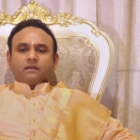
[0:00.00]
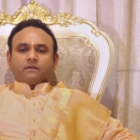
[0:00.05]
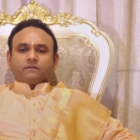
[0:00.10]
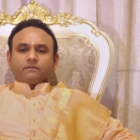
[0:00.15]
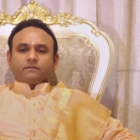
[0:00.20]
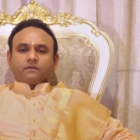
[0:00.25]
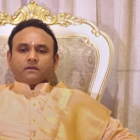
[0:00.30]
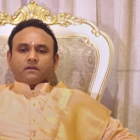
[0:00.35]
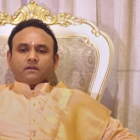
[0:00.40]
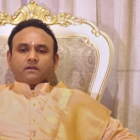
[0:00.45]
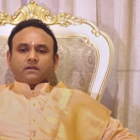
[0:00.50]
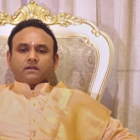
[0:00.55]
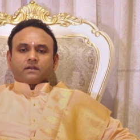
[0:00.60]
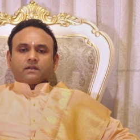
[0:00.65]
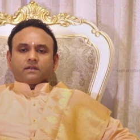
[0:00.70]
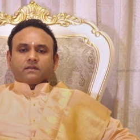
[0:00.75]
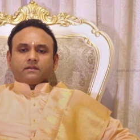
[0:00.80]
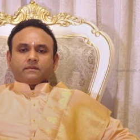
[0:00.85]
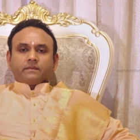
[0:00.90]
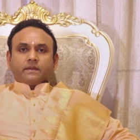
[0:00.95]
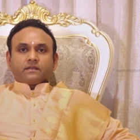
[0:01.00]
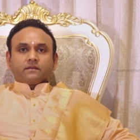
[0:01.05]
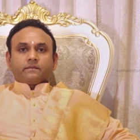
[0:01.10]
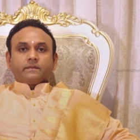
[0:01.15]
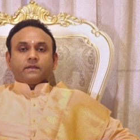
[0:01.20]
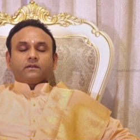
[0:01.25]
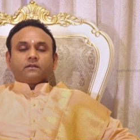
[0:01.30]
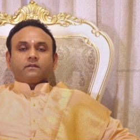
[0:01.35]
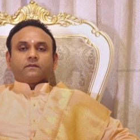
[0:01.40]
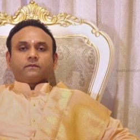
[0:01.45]
for the
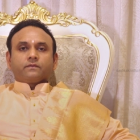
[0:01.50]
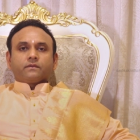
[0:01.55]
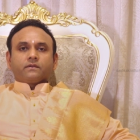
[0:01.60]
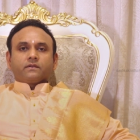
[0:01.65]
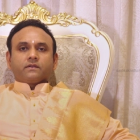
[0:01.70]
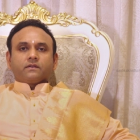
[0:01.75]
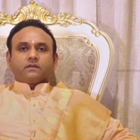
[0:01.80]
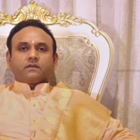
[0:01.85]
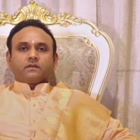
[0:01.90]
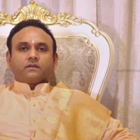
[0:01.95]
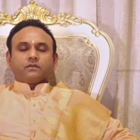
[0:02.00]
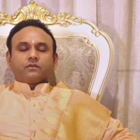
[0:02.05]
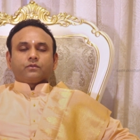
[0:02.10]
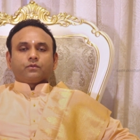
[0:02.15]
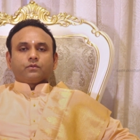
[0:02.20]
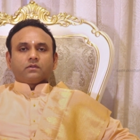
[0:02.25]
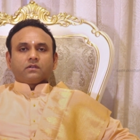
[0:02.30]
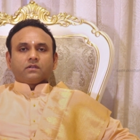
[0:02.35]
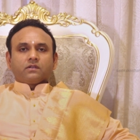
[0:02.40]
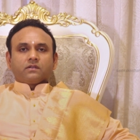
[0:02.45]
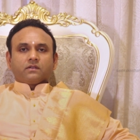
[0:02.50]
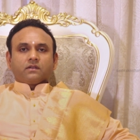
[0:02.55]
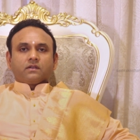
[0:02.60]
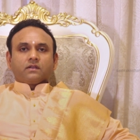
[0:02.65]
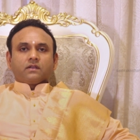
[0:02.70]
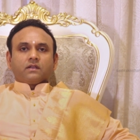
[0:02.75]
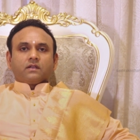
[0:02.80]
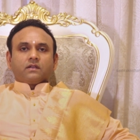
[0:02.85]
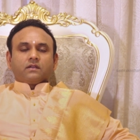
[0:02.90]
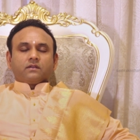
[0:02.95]
betterment of rural
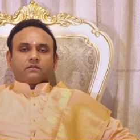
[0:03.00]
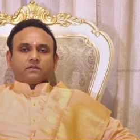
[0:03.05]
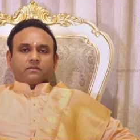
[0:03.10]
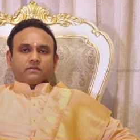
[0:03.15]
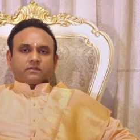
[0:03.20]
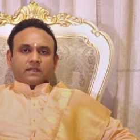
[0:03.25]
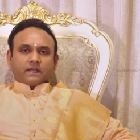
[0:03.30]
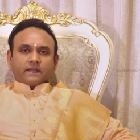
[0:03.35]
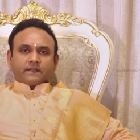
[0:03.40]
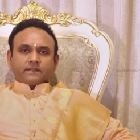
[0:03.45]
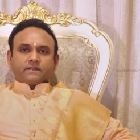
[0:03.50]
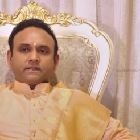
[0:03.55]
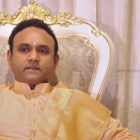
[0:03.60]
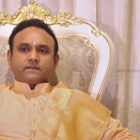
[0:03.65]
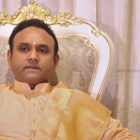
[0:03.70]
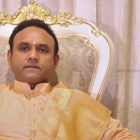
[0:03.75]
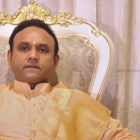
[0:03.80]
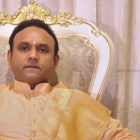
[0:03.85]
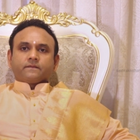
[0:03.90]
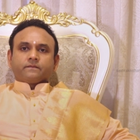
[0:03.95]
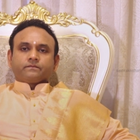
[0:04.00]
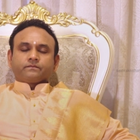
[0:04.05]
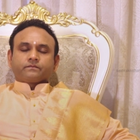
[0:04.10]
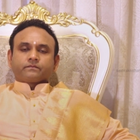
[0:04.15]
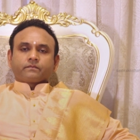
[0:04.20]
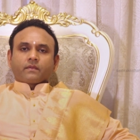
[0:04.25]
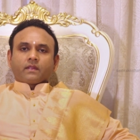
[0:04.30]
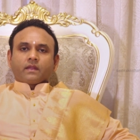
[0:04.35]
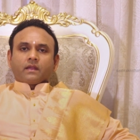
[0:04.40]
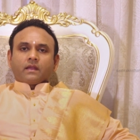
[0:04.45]
societies.
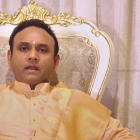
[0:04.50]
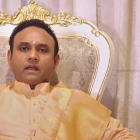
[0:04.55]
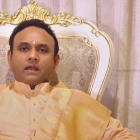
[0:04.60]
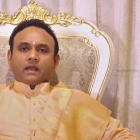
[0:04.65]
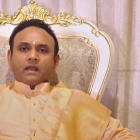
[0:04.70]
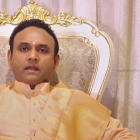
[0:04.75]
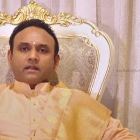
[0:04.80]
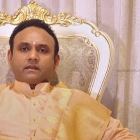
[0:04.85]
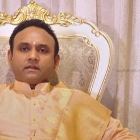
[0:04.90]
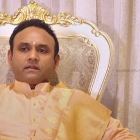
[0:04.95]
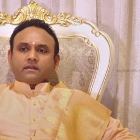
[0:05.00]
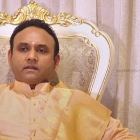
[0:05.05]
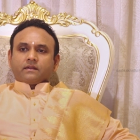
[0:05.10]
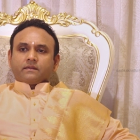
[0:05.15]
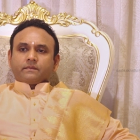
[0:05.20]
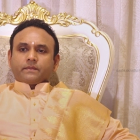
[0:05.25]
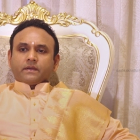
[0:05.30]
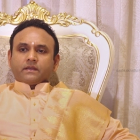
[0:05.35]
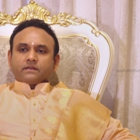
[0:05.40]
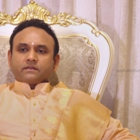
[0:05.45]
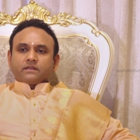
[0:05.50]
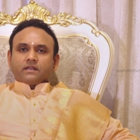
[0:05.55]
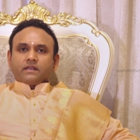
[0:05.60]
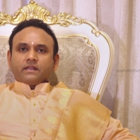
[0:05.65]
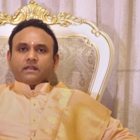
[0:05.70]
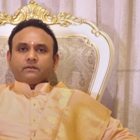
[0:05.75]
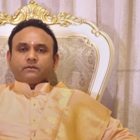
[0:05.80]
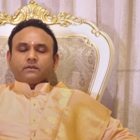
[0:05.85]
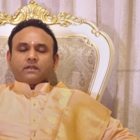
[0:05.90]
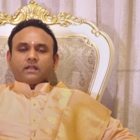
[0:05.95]
And
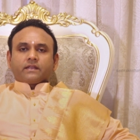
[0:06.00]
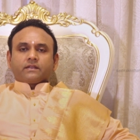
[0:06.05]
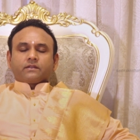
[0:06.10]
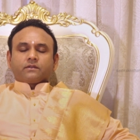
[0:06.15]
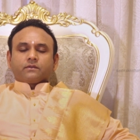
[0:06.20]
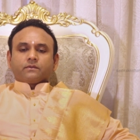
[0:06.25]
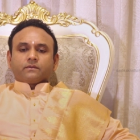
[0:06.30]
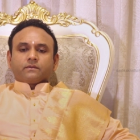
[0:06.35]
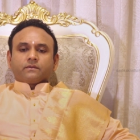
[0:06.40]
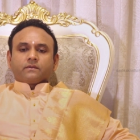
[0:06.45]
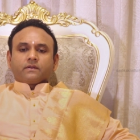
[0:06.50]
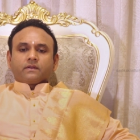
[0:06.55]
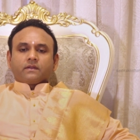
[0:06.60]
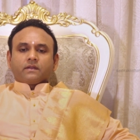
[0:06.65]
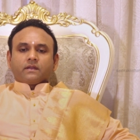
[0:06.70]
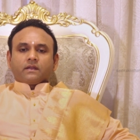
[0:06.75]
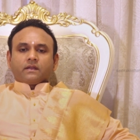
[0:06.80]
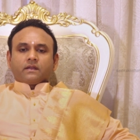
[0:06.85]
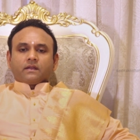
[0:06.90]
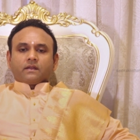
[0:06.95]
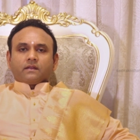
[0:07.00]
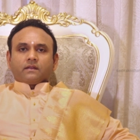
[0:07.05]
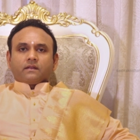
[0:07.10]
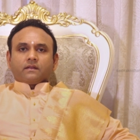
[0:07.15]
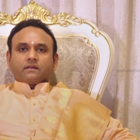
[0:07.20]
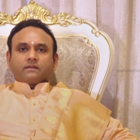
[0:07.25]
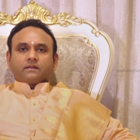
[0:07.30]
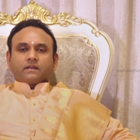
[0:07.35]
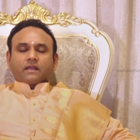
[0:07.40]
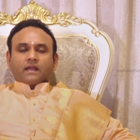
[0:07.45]
personally, I would like to
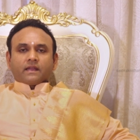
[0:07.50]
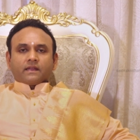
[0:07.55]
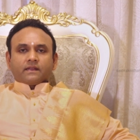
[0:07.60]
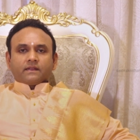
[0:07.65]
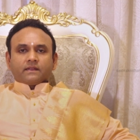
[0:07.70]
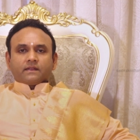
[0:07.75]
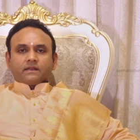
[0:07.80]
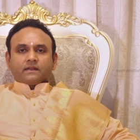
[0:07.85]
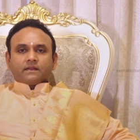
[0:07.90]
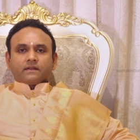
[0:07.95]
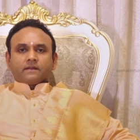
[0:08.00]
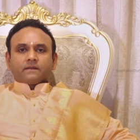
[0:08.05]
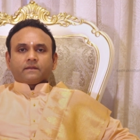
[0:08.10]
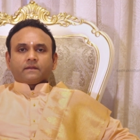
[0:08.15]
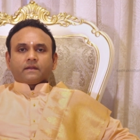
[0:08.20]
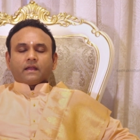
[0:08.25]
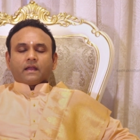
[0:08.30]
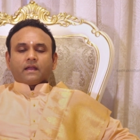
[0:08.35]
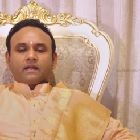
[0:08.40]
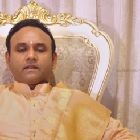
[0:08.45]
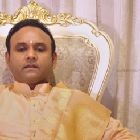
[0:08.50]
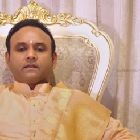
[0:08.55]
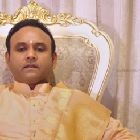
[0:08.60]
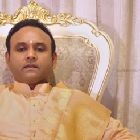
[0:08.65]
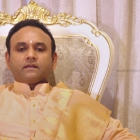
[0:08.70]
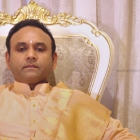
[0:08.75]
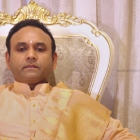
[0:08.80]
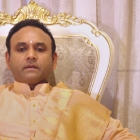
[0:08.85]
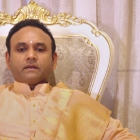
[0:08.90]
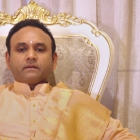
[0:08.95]
thank and
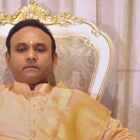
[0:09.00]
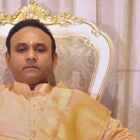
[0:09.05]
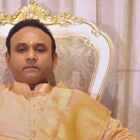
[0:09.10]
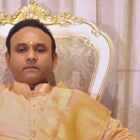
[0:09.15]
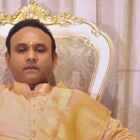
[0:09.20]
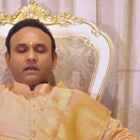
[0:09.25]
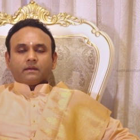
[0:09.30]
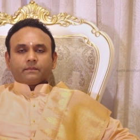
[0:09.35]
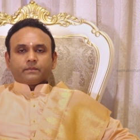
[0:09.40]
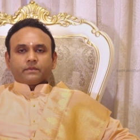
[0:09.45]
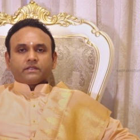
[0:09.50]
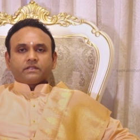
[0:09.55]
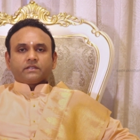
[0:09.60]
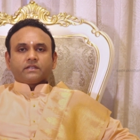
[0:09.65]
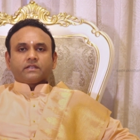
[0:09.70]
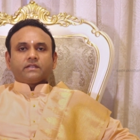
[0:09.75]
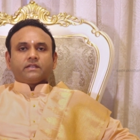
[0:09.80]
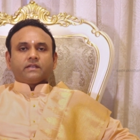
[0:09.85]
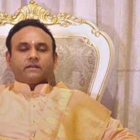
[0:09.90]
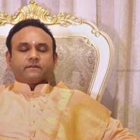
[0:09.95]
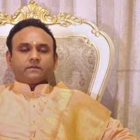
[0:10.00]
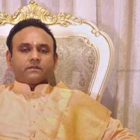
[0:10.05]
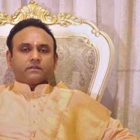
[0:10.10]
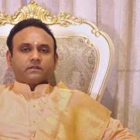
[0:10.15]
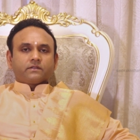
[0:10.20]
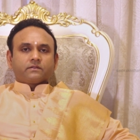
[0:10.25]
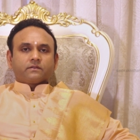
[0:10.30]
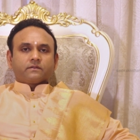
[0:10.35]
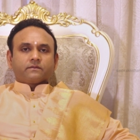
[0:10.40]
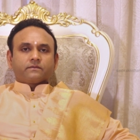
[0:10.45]
appreciate the
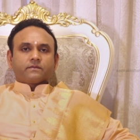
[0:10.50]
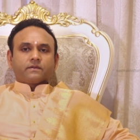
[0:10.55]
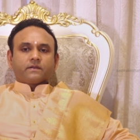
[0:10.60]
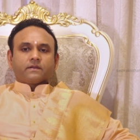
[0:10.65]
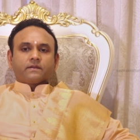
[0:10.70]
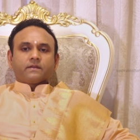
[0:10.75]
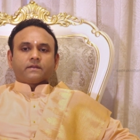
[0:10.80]
efforts of